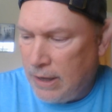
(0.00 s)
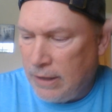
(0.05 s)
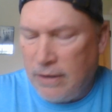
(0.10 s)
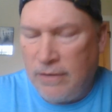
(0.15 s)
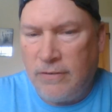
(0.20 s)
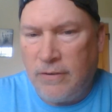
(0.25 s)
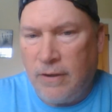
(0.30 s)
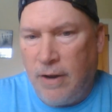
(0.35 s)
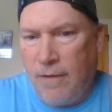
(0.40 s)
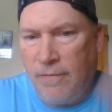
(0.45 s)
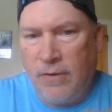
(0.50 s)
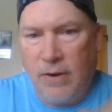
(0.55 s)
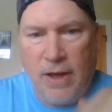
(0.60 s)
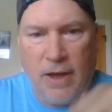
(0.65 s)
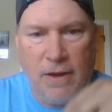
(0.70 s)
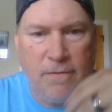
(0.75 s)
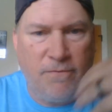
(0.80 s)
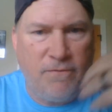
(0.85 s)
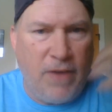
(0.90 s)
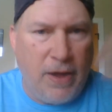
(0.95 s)
at least enough to
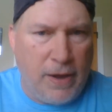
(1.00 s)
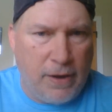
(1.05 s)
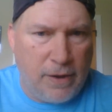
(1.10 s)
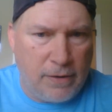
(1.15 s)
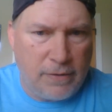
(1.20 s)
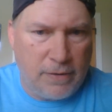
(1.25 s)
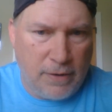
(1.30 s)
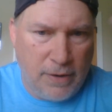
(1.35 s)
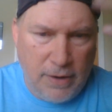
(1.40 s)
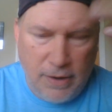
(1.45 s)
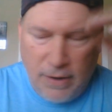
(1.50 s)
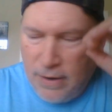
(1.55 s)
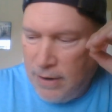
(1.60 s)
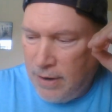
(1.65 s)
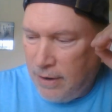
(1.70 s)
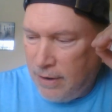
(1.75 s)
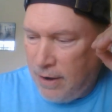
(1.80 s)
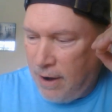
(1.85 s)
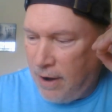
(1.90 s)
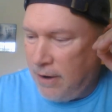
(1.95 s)
kind of fake it
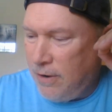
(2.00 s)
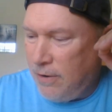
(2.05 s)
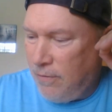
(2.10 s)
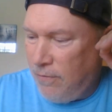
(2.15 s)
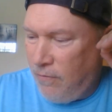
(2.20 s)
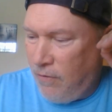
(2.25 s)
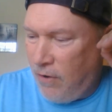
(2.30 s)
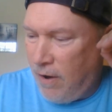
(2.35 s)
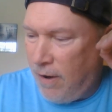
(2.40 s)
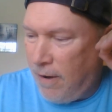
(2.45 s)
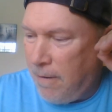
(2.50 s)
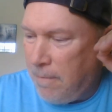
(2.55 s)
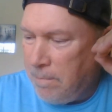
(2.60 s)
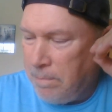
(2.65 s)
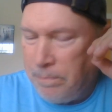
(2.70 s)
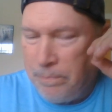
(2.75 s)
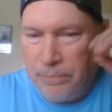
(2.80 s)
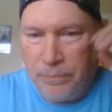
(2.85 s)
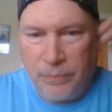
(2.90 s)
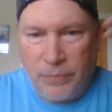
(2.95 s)
and kind of
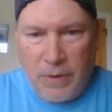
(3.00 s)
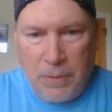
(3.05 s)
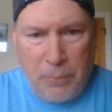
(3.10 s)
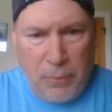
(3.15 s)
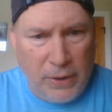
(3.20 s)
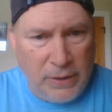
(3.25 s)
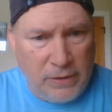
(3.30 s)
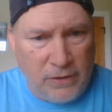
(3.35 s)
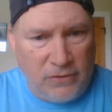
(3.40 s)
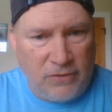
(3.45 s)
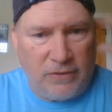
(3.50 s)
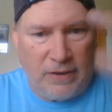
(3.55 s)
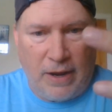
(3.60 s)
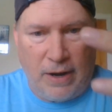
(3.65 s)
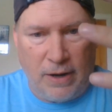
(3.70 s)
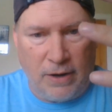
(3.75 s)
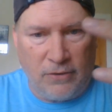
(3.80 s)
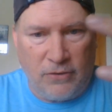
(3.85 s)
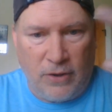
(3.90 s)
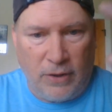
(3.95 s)
bring the
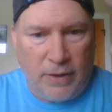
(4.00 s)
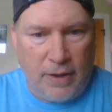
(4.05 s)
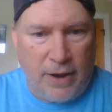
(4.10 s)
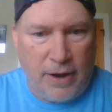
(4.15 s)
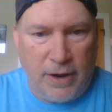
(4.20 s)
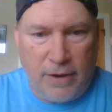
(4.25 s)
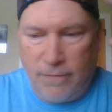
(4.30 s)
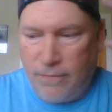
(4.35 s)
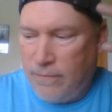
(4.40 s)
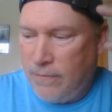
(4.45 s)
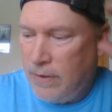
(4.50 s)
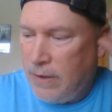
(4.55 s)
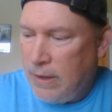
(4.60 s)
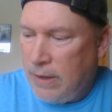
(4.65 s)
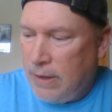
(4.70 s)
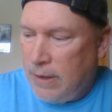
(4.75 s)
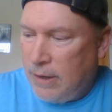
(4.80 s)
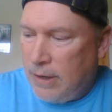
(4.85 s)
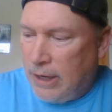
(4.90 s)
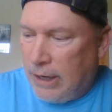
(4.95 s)
setting to life.
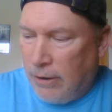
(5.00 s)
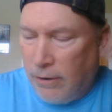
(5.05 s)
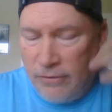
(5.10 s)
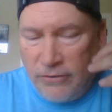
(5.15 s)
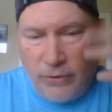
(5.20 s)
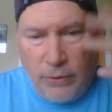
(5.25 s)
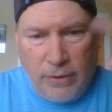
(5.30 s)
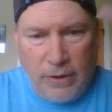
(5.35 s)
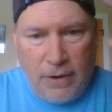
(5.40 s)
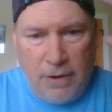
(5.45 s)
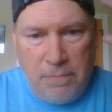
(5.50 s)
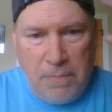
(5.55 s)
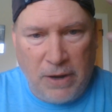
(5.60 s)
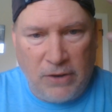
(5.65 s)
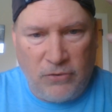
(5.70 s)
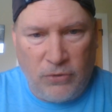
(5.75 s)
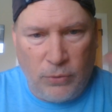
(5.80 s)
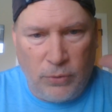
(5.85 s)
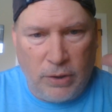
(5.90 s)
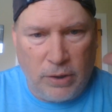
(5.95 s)
And also, it
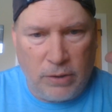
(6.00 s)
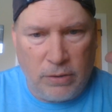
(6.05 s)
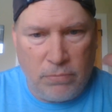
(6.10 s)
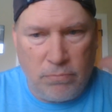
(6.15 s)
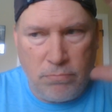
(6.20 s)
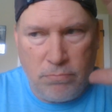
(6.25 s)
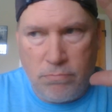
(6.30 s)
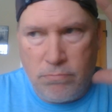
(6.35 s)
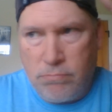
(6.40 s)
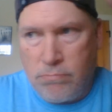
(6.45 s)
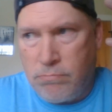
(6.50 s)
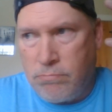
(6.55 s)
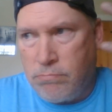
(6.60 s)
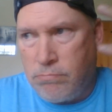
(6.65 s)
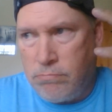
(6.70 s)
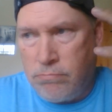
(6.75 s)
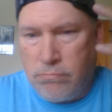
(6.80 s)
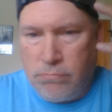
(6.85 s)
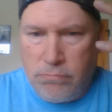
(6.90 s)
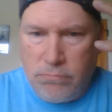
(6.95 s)
makes you look
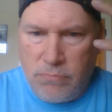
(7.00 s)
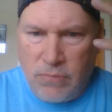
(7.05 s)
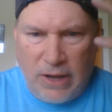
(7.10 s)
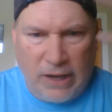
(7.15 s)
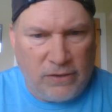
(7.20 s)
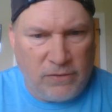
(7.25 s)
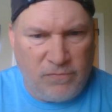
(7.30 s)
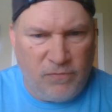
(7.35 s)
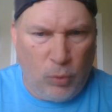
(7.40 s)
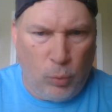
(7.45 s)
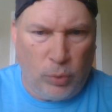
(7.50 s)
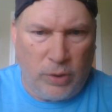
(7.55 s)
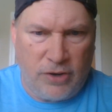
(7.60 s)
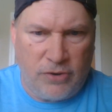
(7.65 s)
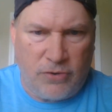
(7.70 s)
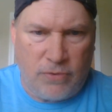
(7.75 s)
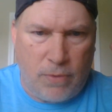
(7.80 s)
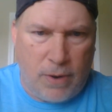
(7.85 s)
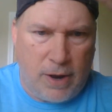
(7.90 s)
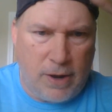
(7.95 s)
less
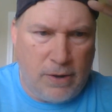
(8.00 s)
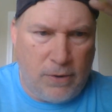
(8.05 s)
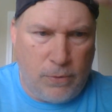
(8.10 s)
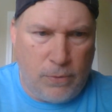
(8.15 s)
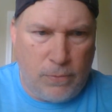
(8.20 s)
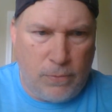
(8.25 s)
foolish, right?